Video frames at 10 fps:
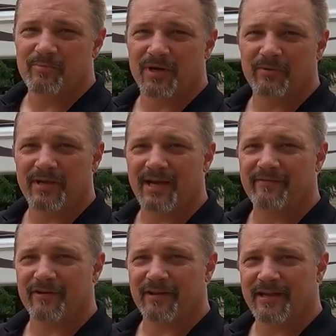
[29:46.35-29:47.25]
but we
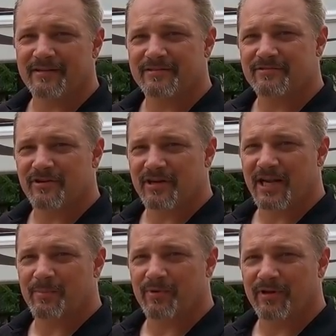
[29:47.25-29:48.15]
have our Lance truck
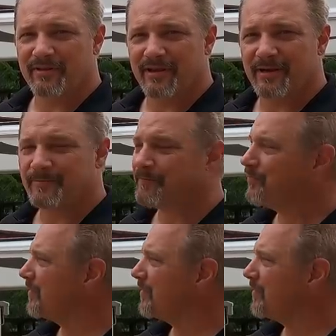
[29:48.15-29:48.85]
camper in there,